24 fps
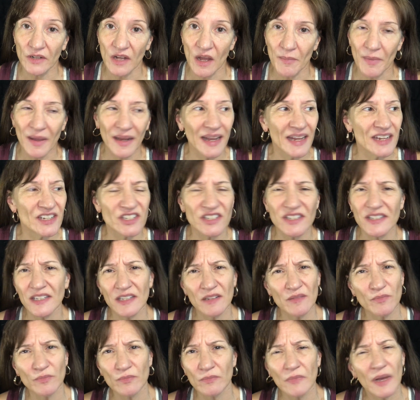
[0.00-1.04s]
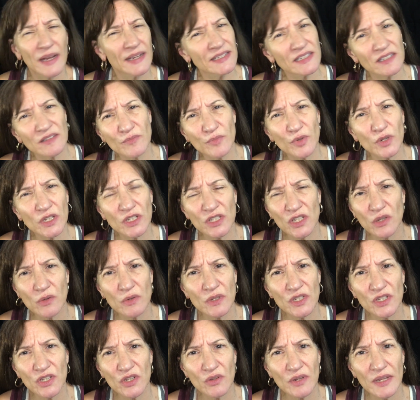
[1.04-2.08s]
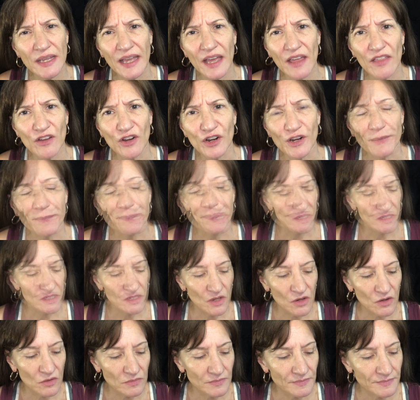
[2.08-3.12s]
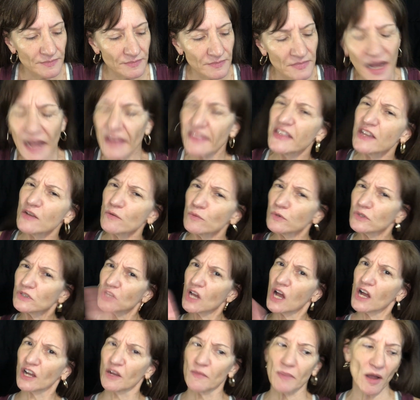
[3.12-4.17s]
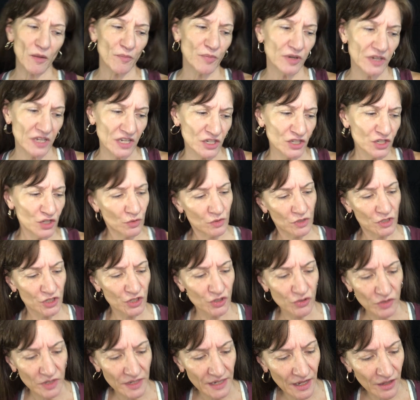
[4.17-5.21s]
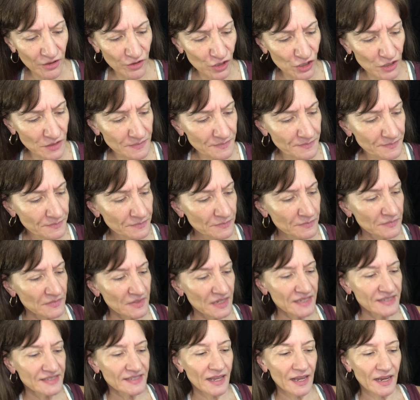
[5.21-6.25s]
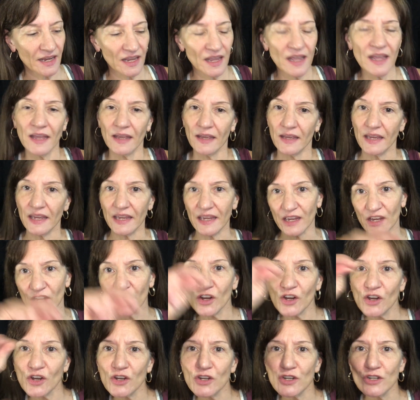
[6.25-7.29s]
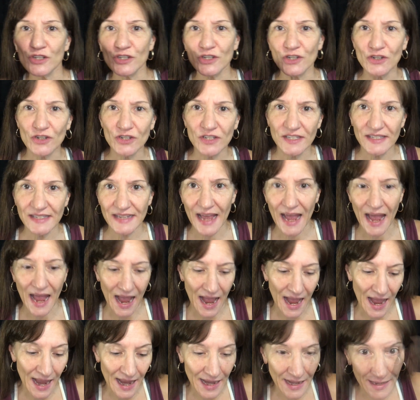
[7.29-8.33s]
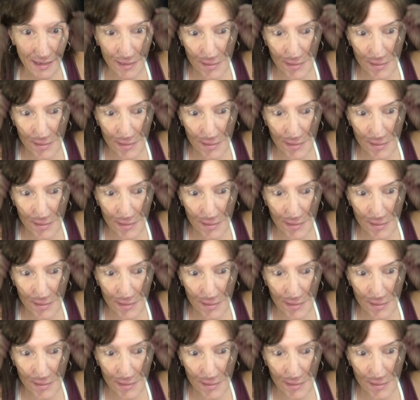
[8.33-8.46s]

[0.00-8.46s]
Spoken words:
up, and I didn't put two and two together. So I think we'll talk about putting two and two together. It's like, here's your sign.